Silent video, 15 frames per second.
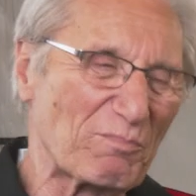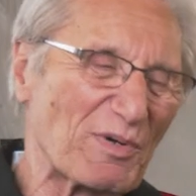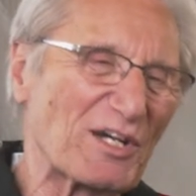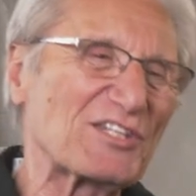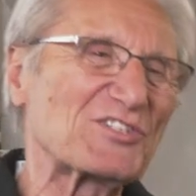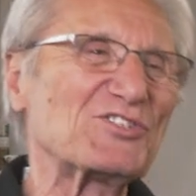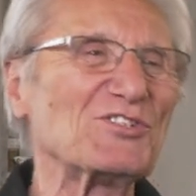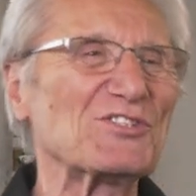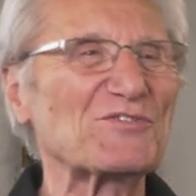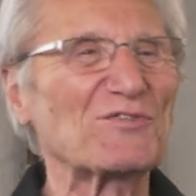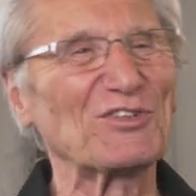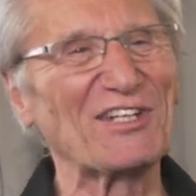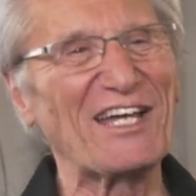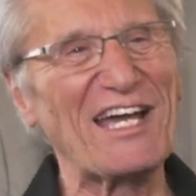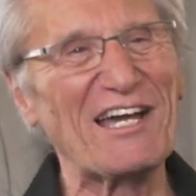but it's
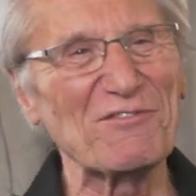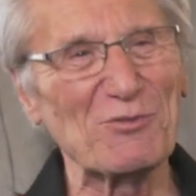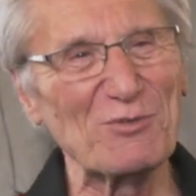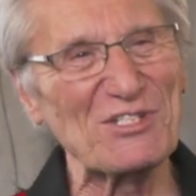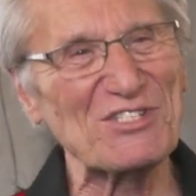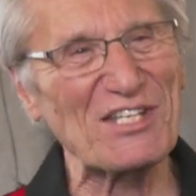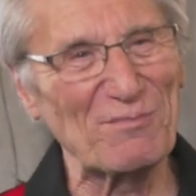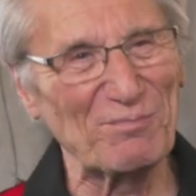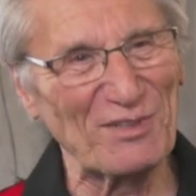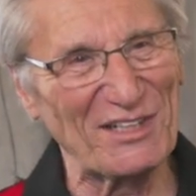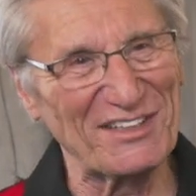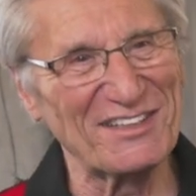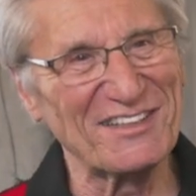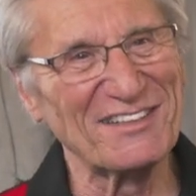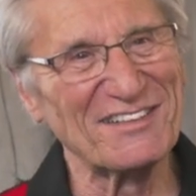useful to have the reset
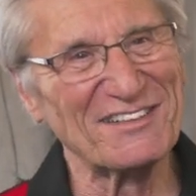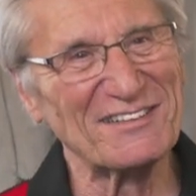button.